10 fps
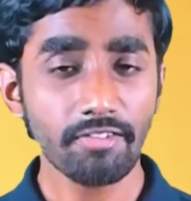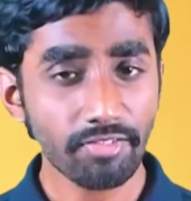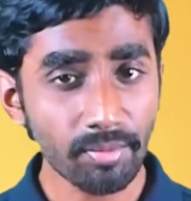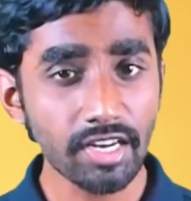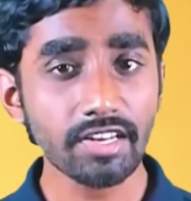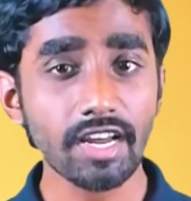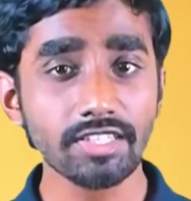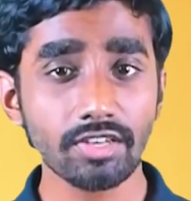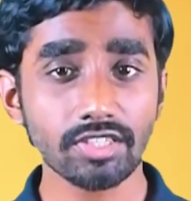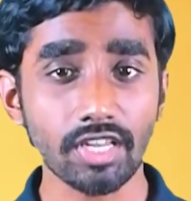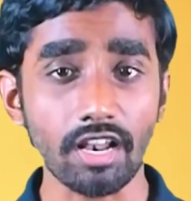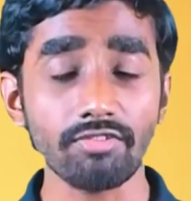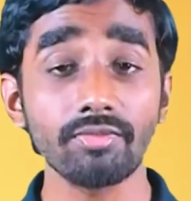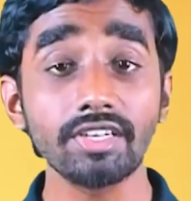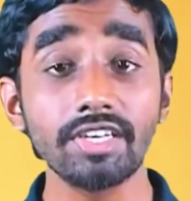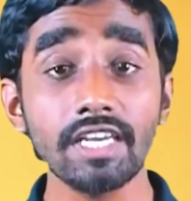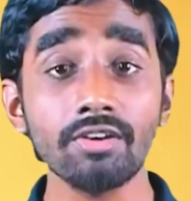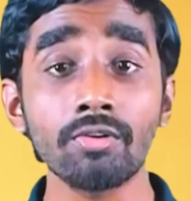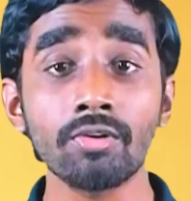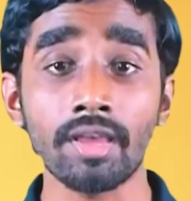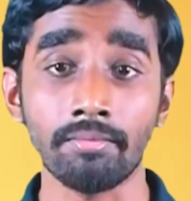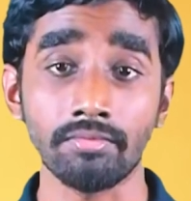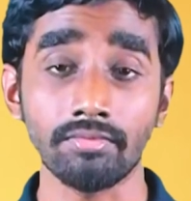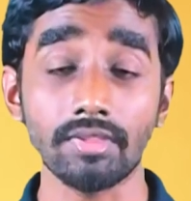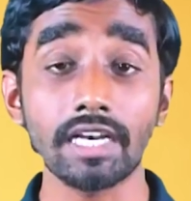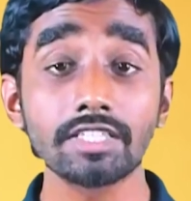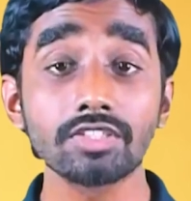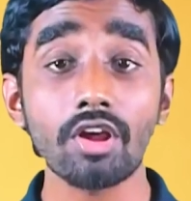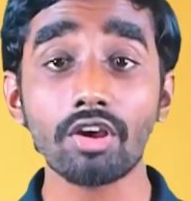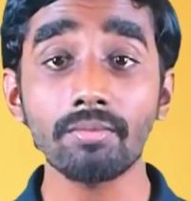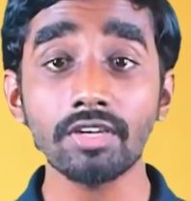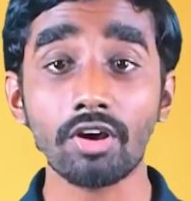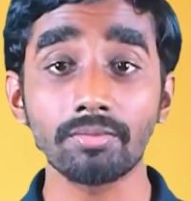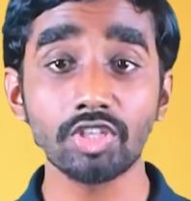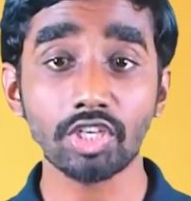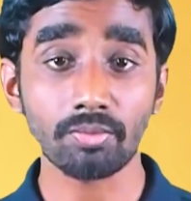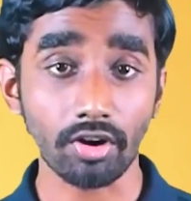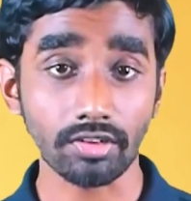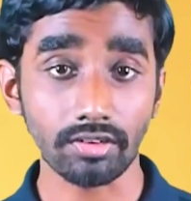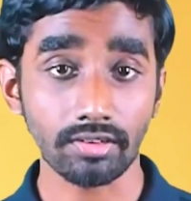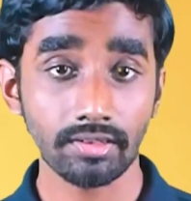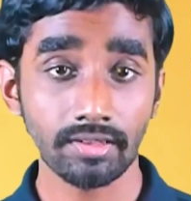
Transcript: Familiarize yourself with DOM, that is Document Object Model,